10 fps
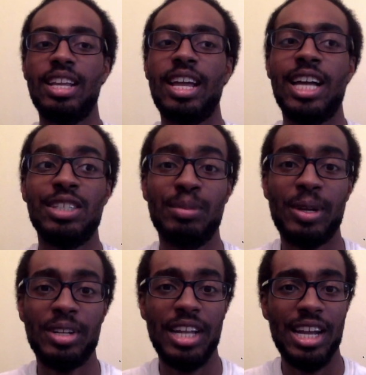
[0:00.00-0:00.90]
as of
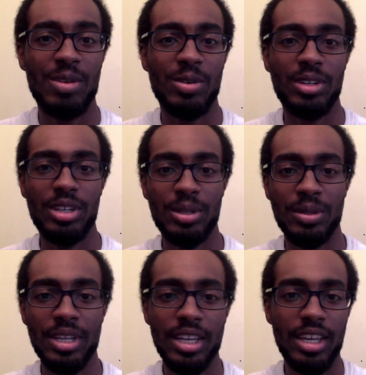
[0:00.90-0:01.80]
about an hour ago,
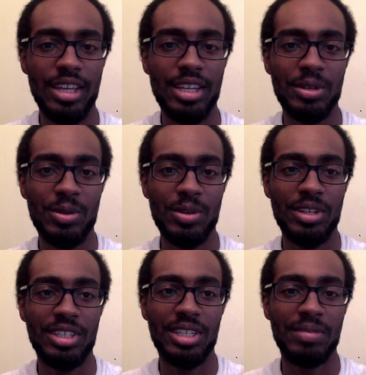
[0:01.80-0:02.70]
and I
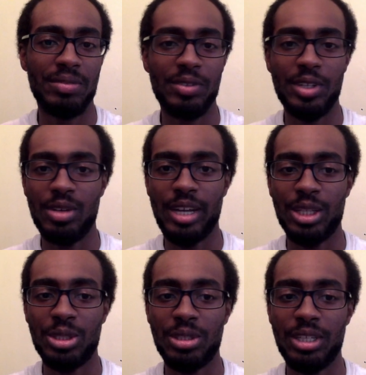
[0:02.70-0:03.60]
recorded a different video
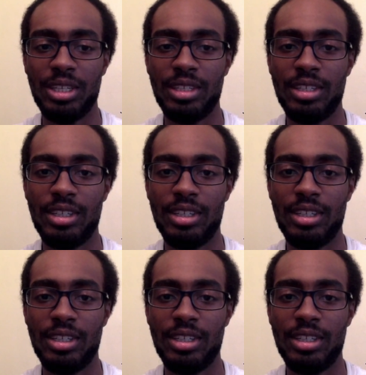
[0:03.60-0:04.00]
actually,